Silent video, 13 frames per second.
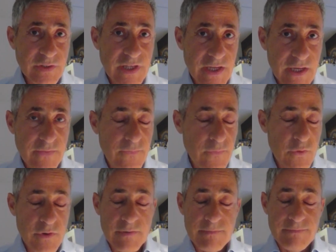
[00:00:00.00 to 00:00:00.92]

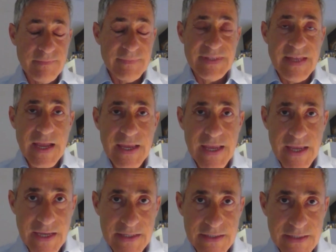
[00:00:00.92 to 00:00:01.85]
for
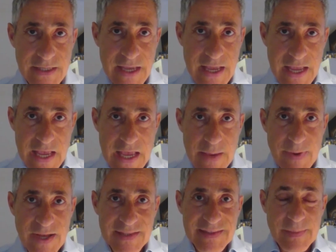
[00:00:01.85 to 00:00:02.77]
decades
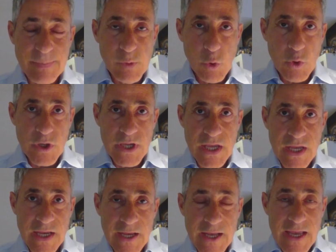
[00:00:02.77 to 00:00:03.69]
about deploying
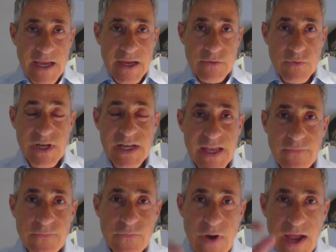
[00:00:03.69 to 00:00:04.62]
really a
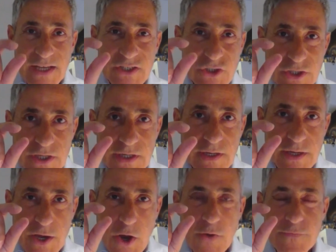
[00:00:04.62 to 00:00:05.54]
fraction
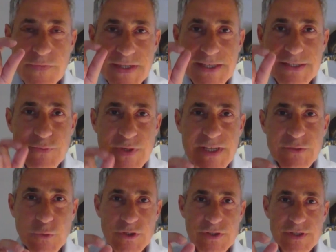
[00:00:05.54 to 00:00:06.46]
of these
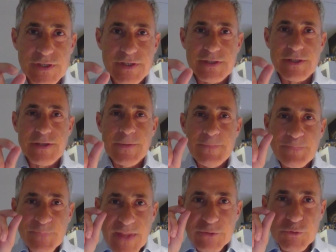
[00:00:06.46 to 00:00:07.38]
resources
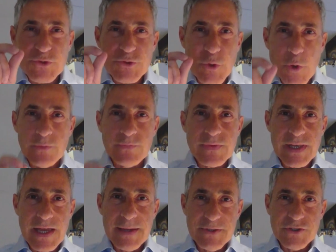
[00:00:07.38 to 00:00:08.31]
to solve
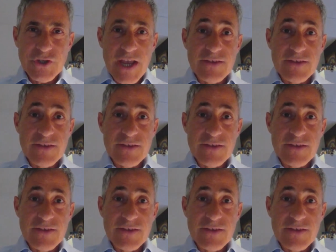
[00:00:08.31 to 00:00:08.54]
climate change.